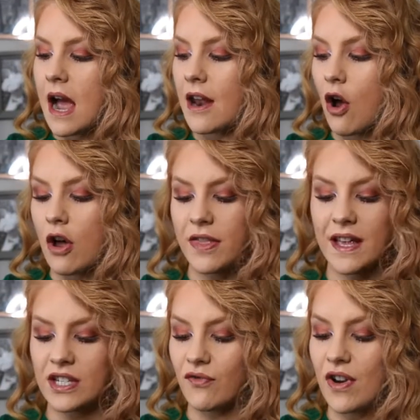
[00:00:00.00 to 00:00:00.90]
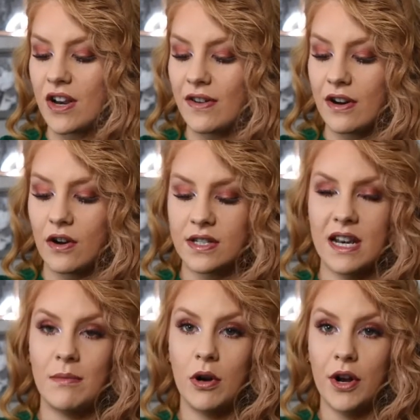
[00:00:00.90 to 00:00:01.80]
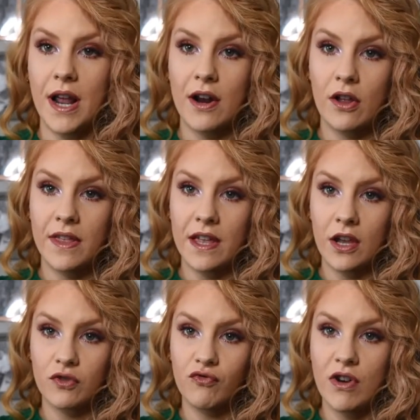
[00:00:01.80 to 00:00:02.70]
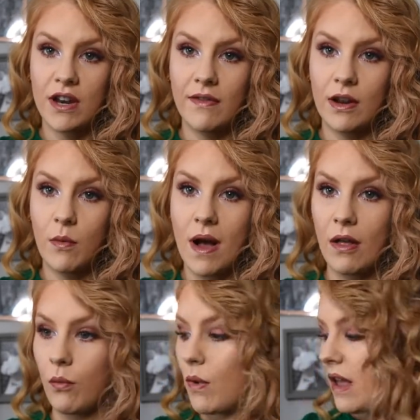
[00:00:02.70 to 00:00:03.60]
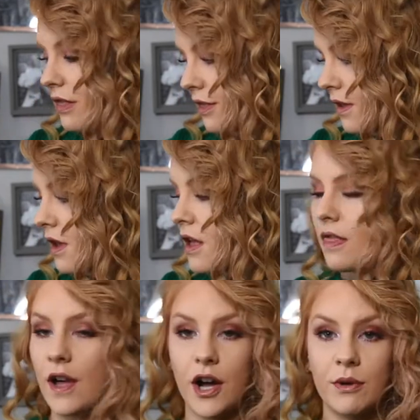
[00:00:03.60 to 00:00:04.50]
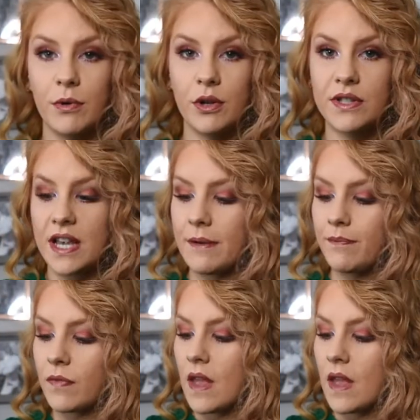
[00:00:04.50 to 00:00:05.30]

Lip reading: and I think it's a really, really nice lip liner, and I think it goes really, really well with the Huda Beauty.